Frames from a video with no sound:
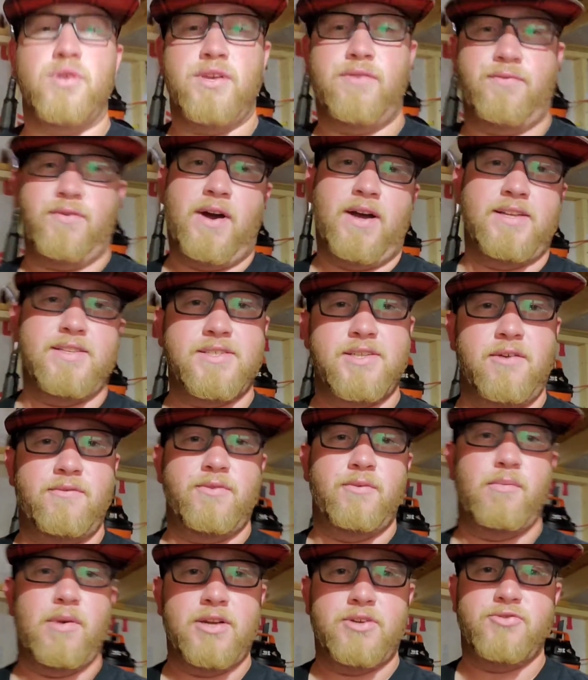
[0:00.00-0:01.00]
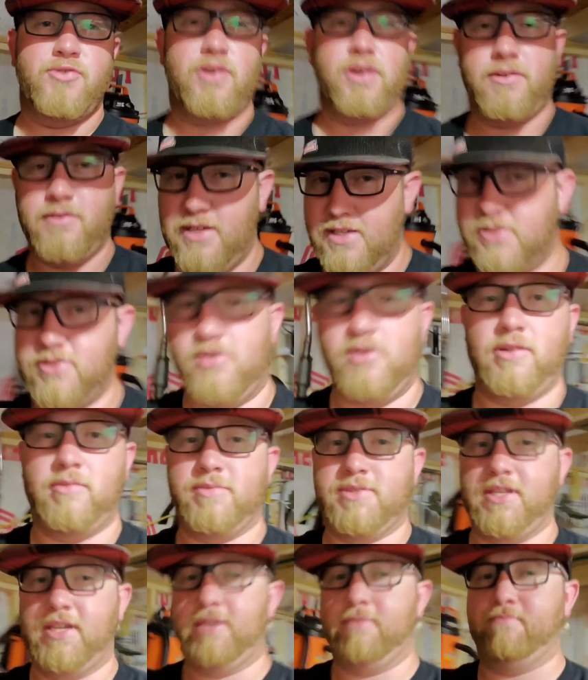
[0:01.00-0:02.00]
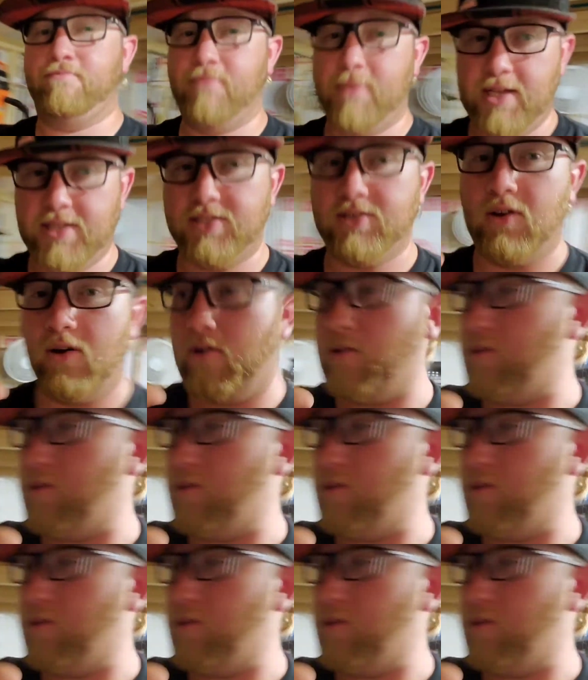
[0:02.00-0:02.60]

find stuff in my truck. That's all I'm saying. That's all